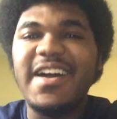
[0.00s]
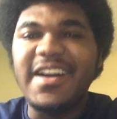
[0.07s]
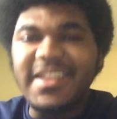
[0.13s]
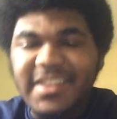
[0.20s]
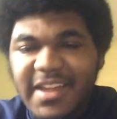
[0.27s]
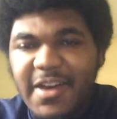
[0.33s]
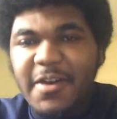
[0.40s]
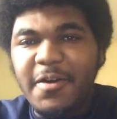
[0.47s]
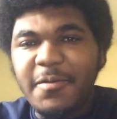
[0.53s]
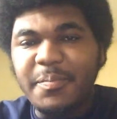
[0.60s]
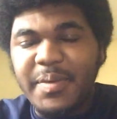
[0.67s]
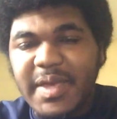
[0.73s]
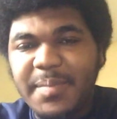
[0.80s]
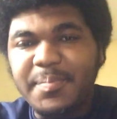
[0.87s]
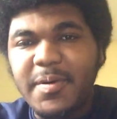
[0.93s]
Hello,
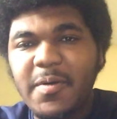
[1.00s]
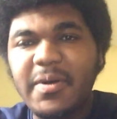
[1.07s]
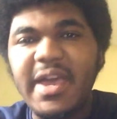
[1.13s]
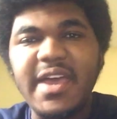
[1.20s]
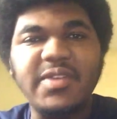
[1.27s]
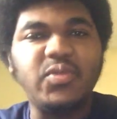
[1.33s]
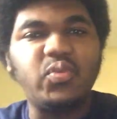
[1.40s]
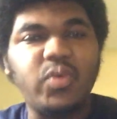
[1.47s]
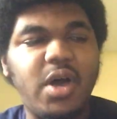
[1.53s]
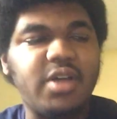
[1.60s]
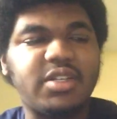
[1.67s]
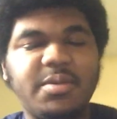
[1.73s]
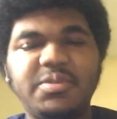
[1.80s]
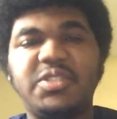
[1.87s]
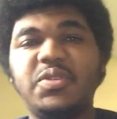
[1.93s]
people, and
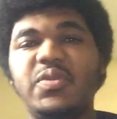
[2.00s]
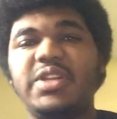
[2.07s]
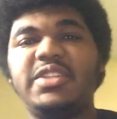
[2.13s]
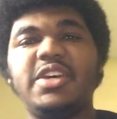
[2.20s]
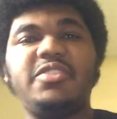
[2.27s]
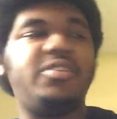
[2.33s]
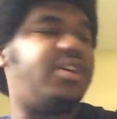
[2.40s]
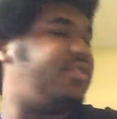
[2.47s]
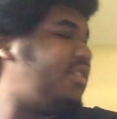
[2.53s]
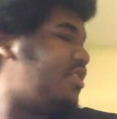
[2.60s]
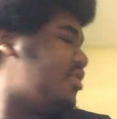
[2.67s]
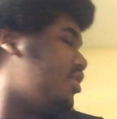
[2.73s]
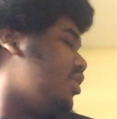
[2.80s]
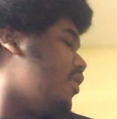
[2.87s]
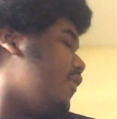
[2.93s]
welcome to another
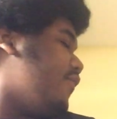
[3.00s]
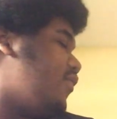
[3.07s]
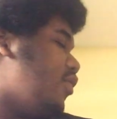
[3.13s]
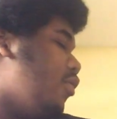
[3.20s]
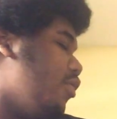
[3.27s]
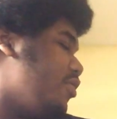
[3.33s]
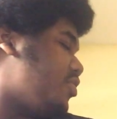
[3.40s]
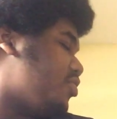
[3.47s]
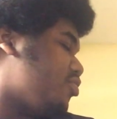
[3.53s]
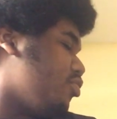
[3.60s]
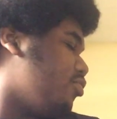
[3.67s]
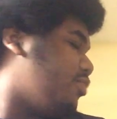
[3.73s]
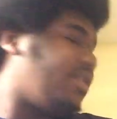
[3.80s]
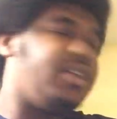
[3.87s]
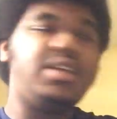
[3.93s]
edition of yours
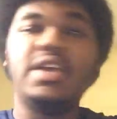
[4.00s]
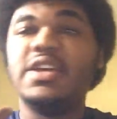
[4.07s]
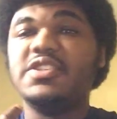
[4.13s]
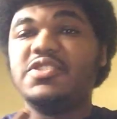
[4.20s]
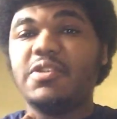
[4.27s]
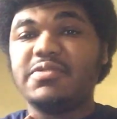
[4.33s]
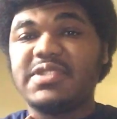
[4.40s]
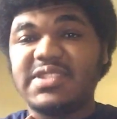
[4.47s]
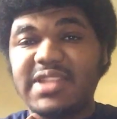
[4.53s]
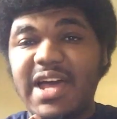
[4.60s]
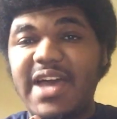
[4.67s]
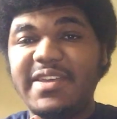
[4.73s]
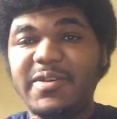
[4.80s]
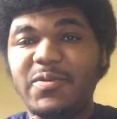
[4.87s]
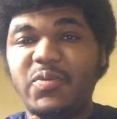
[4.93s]
truly,
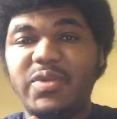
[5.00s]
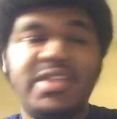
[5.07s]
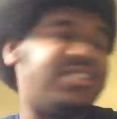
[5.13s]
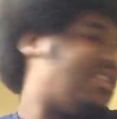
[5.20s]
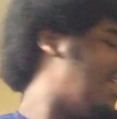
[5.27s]
Josiah Willis.